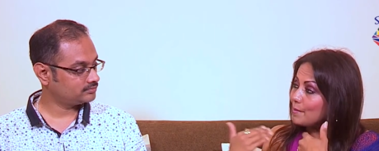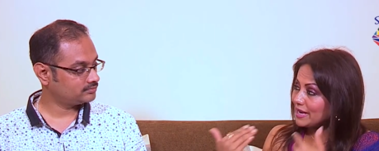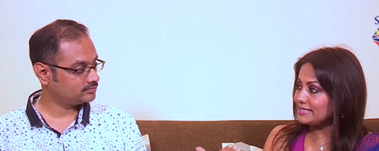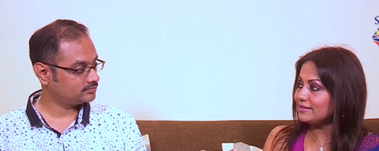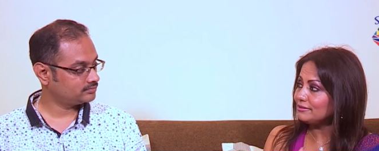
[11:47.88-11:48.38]

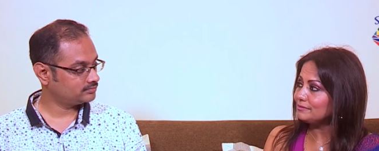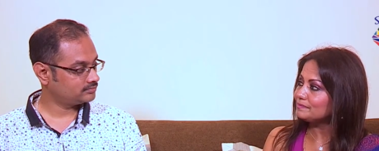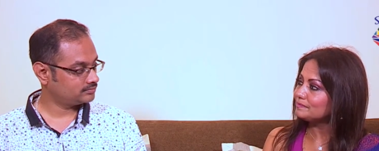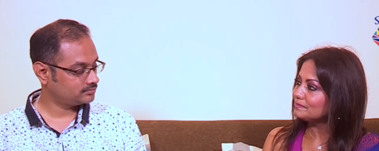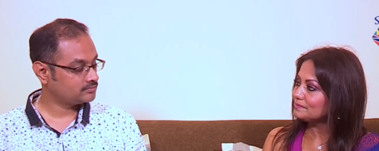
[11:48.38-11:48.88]
Speaker 1: better?
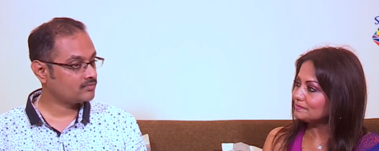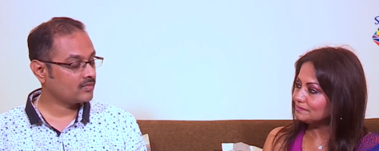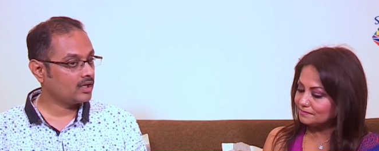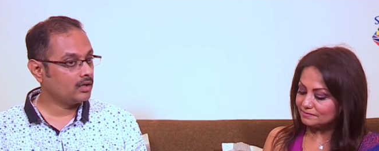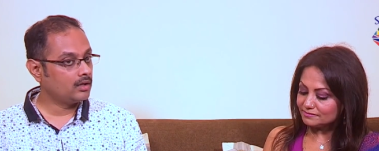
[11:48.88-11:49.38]

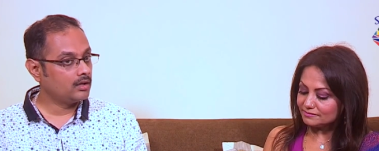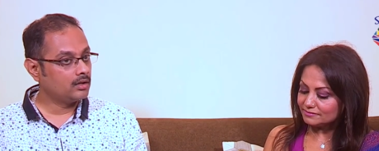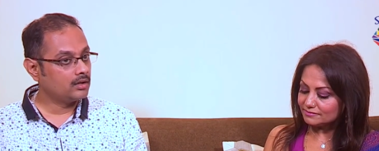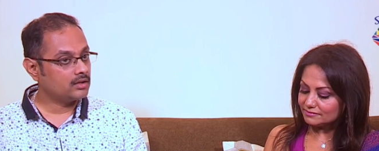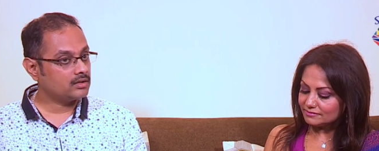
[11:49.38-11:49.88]

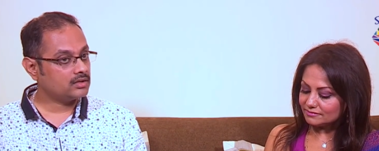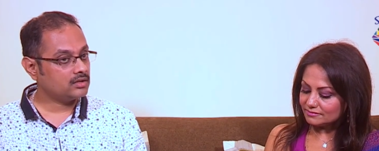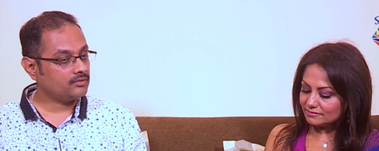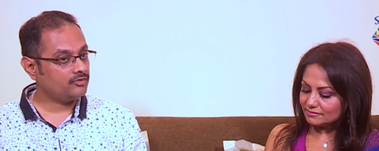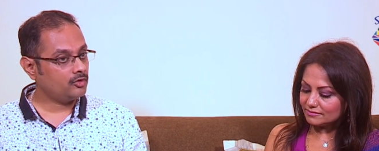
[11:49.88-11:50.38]

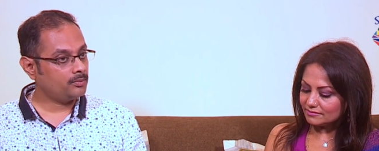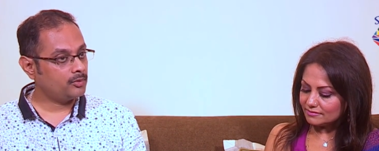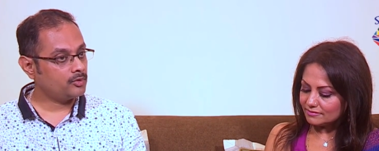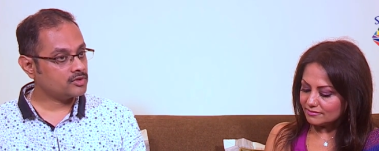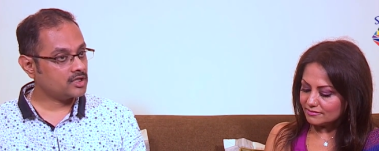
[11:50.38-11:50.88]
Speaker 2: So the four
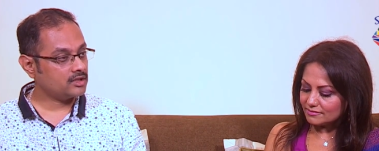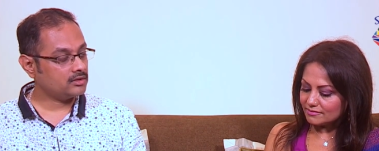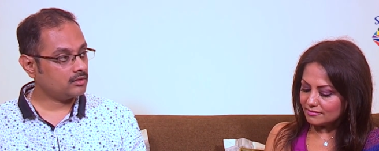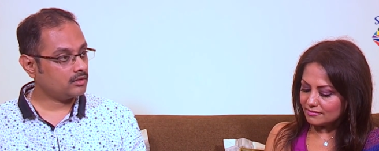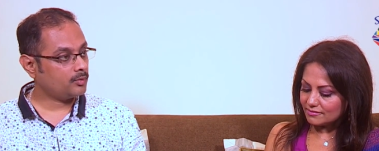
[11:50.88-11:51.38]
purusharths,
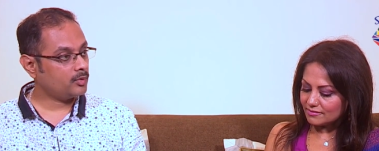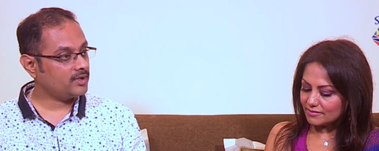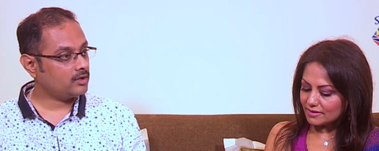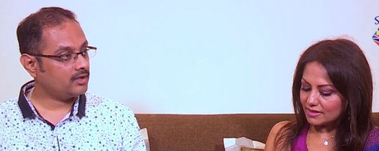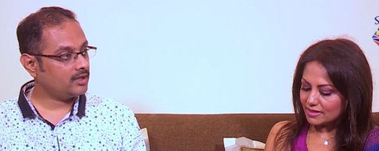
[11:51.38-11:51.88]
or what
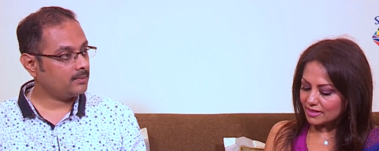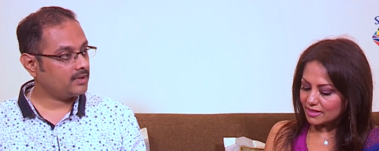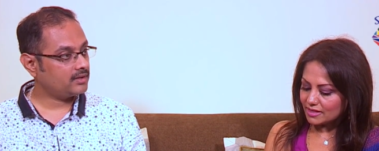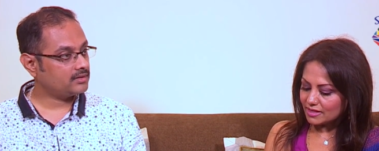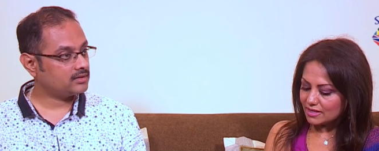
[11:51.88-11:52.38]
we call them
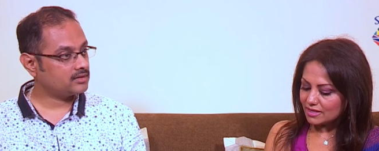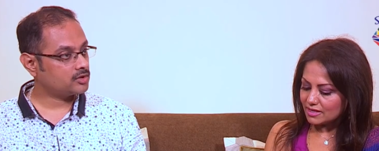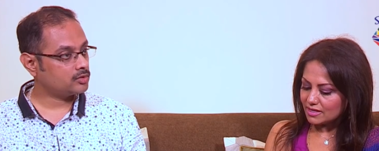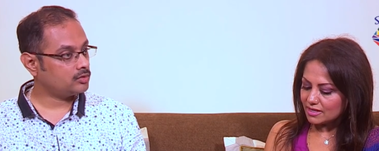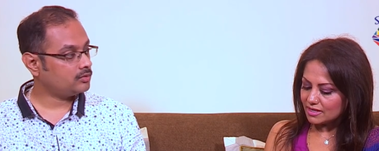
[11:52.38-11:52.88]
as uh,
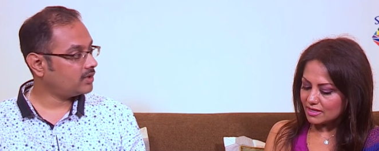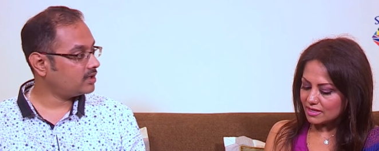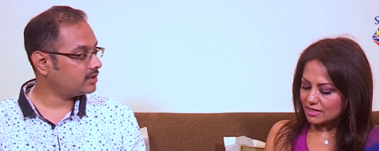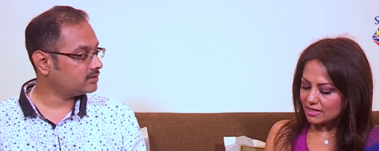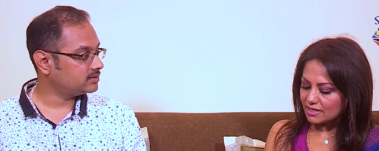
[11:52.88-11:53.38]

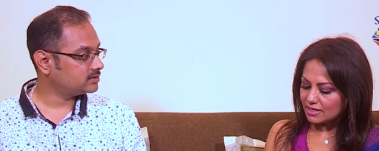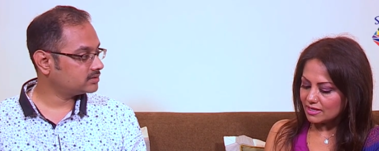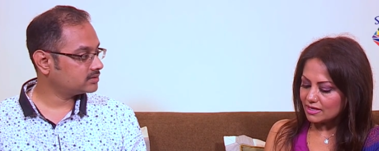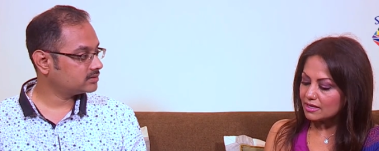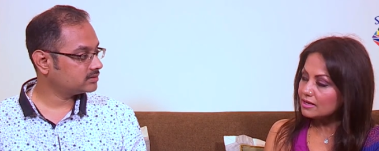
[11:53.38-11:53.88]

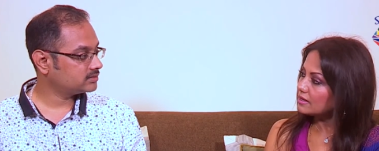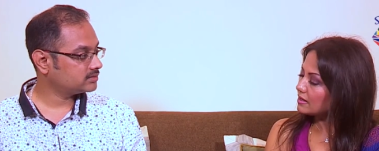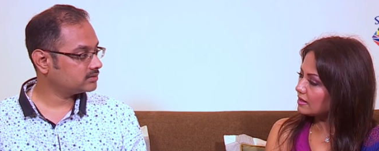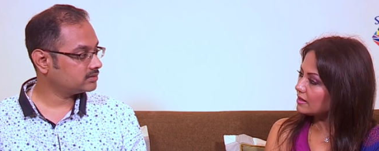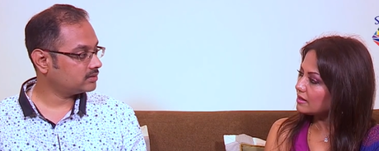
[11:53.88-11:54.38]
chaturvarnas,
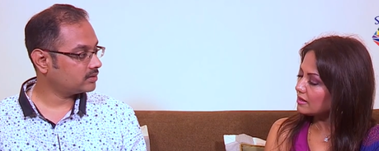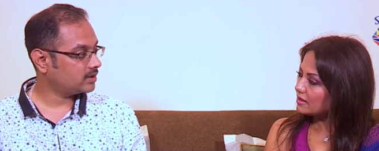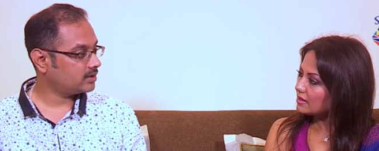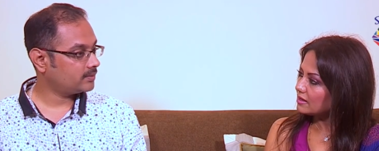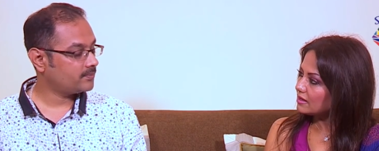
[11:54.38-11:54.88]
okay,